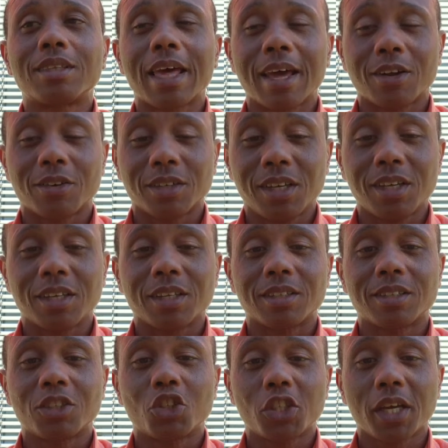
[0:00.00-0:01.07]
that are
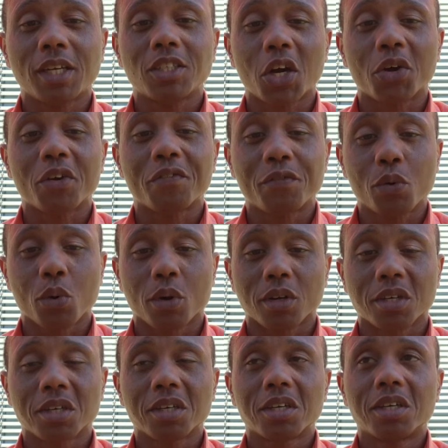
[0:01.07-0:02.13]
needed to change out a
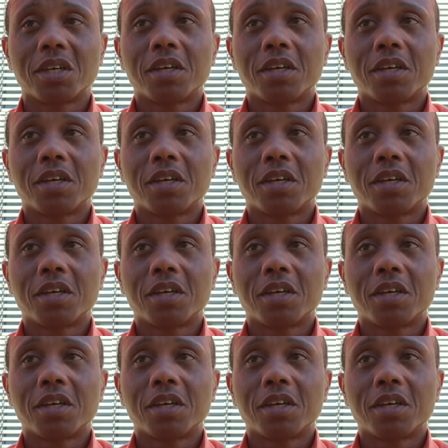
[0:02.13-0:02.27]
fork,